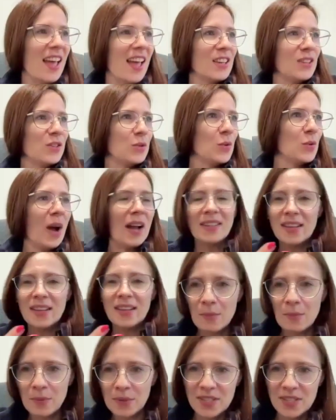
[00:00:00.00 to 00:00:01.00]
to
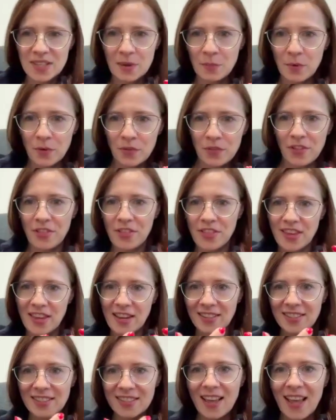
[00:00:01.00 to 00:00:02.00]
adapt some of the
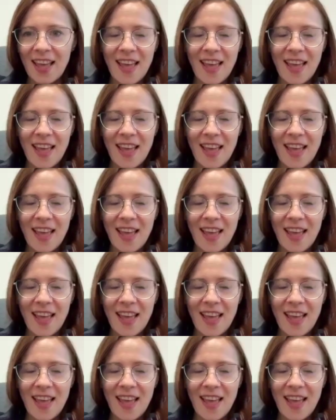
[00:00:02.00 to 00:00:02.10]
things?